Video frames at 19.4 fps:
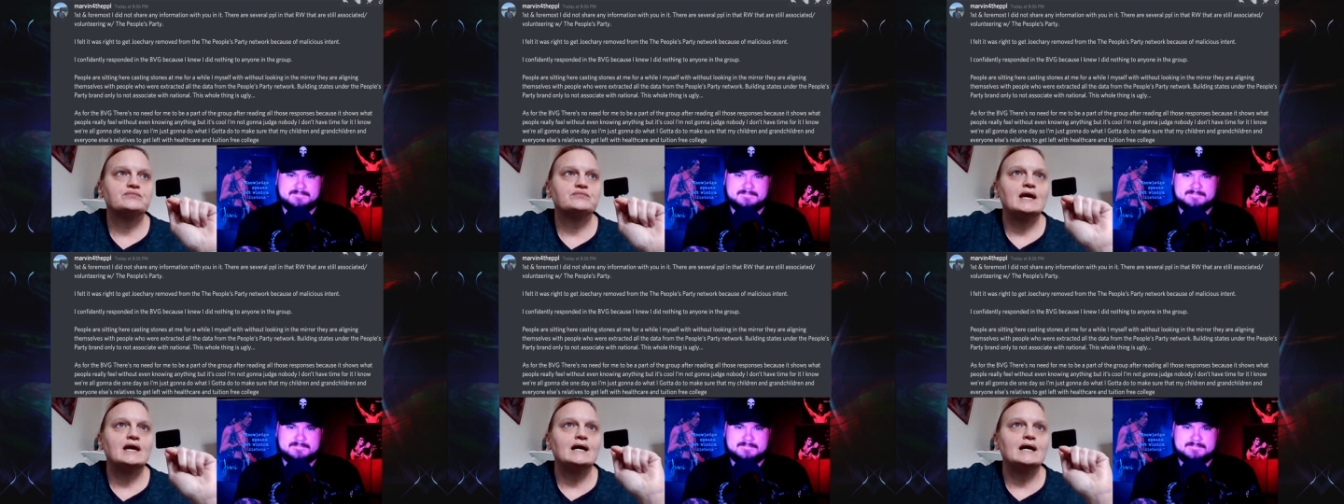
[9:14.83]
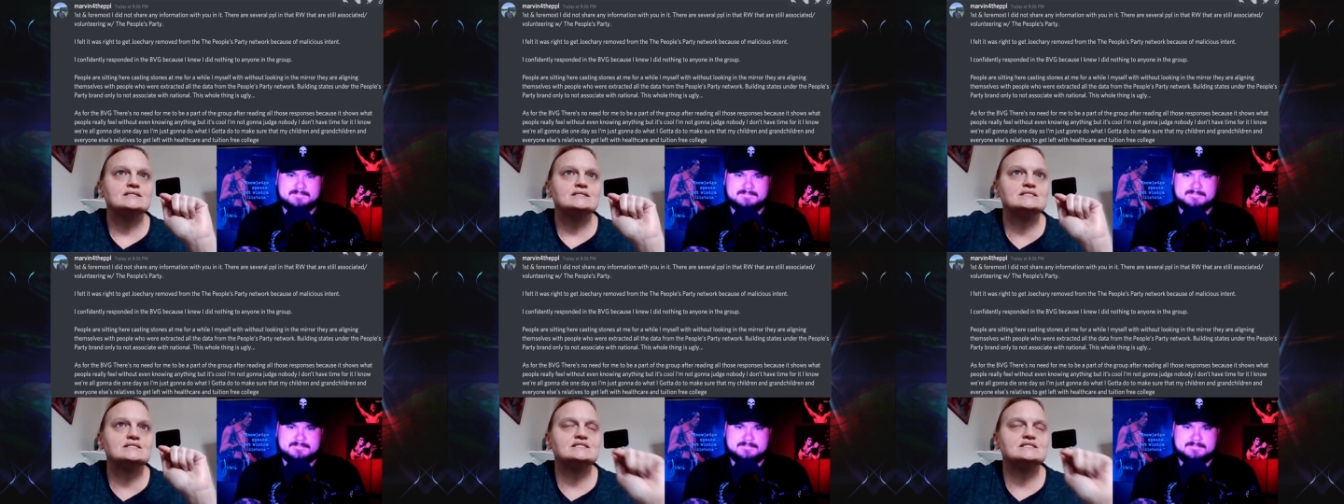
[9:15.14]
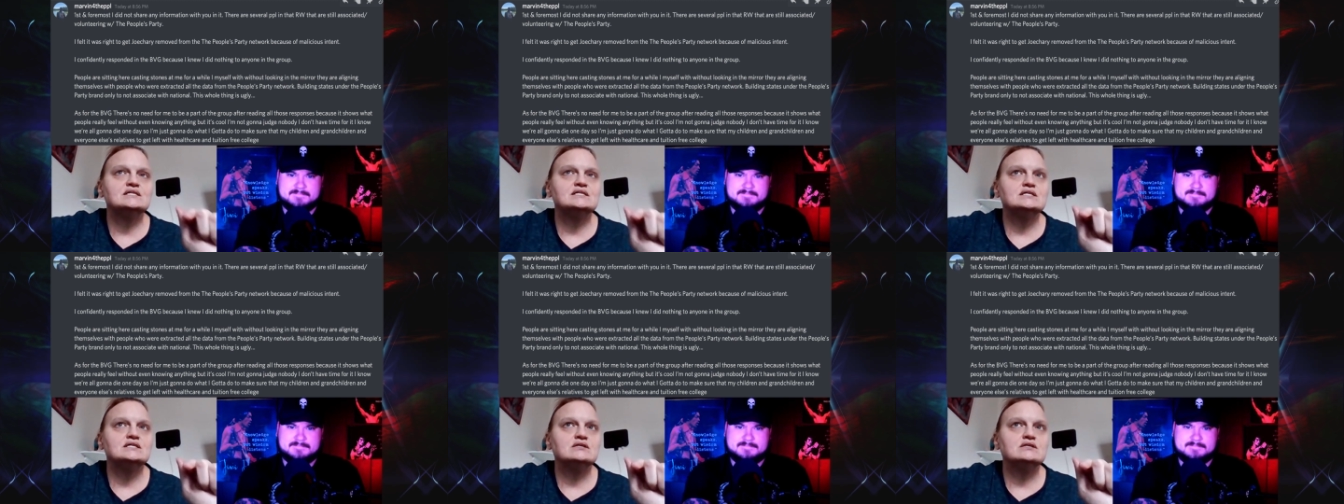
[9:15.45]
had
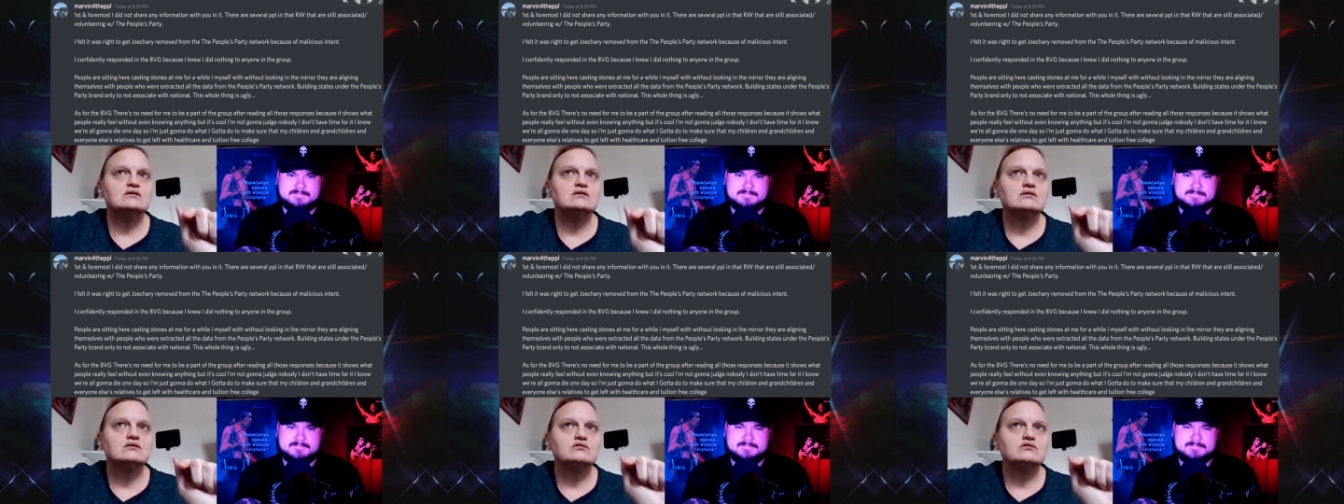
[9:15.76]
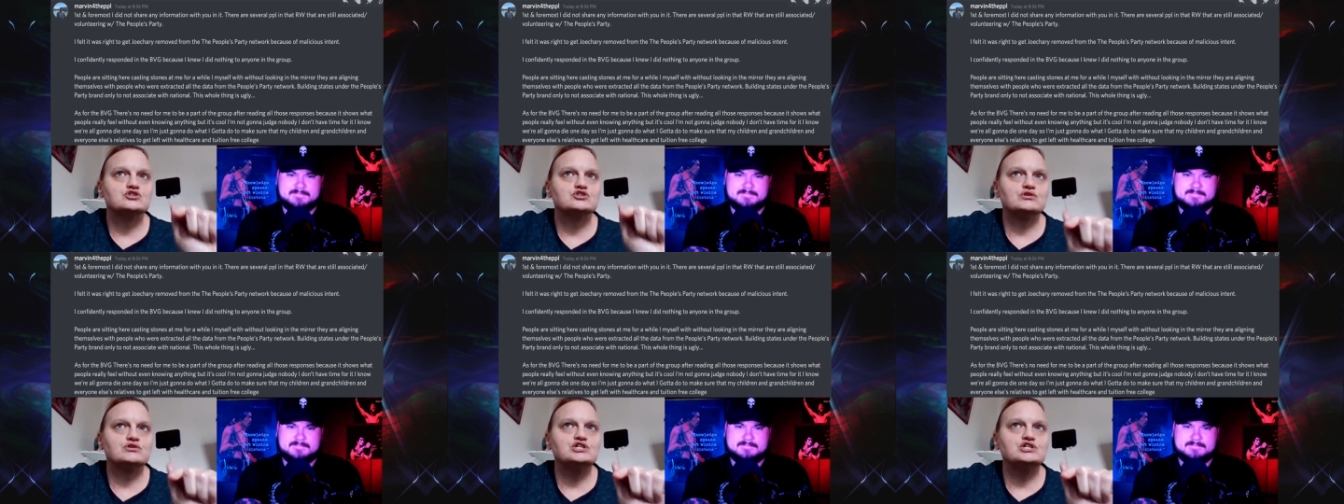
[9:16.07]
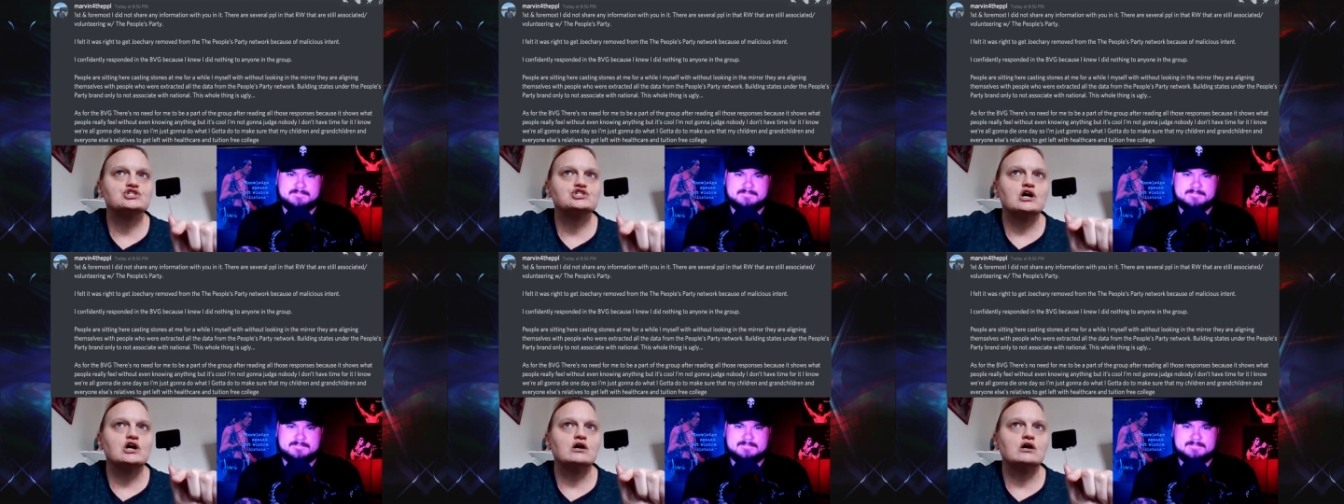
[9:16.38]
seen the
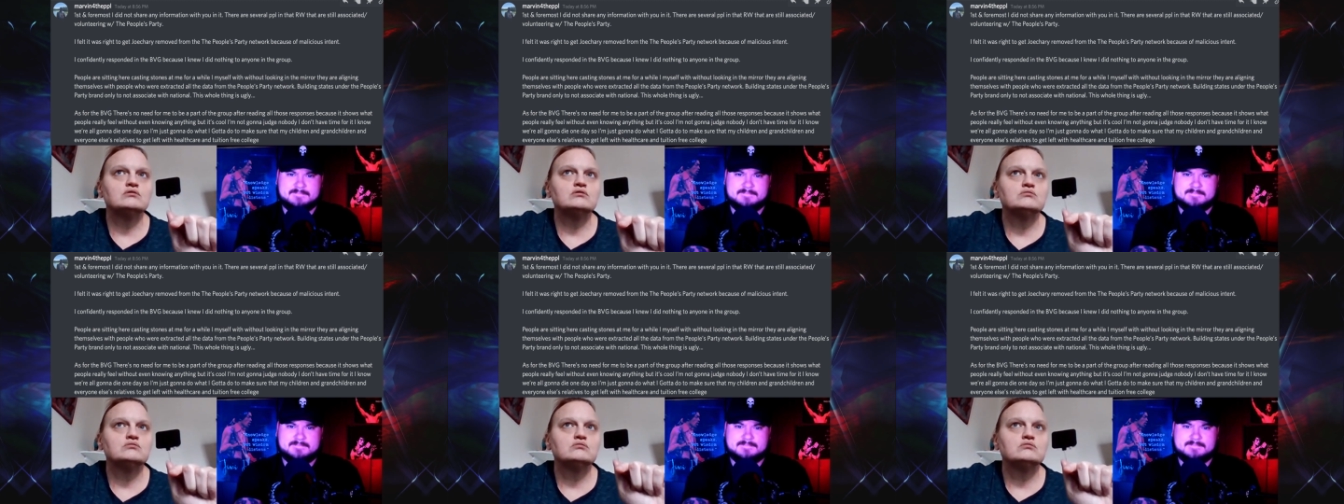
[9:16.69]
screenshot,